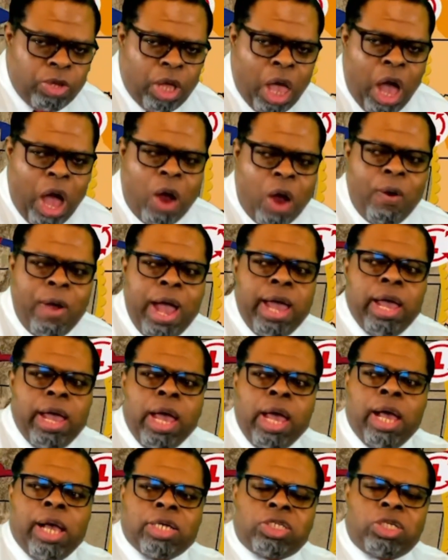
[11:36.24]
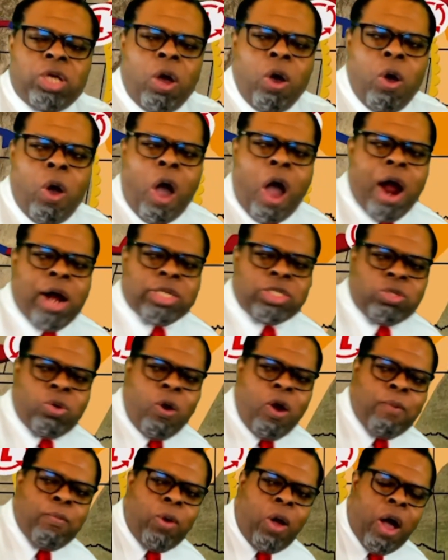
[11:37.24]
All right, so
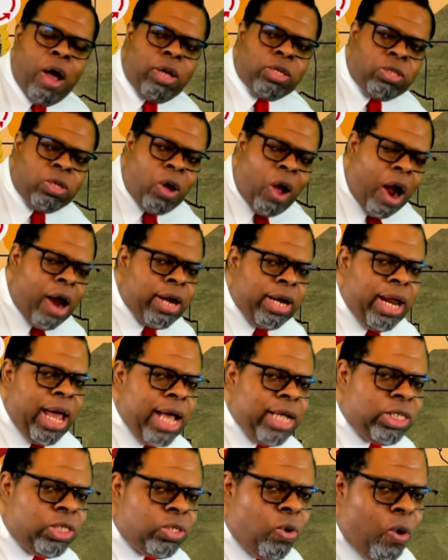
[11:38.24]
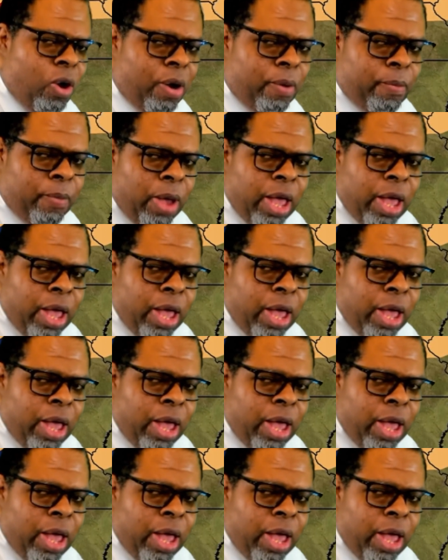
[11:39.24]
our next storm